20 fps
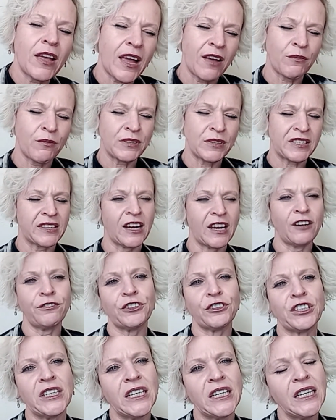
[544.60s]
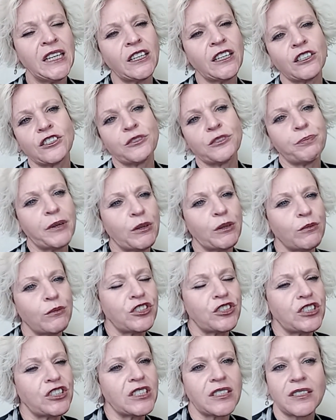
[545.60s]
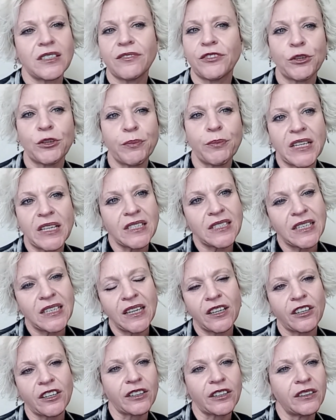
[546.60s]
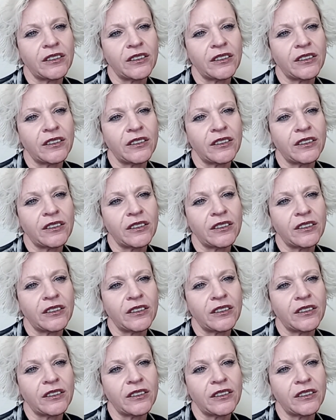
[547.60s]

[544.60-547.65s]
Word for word: I was there for years, but it was just a few minutes here.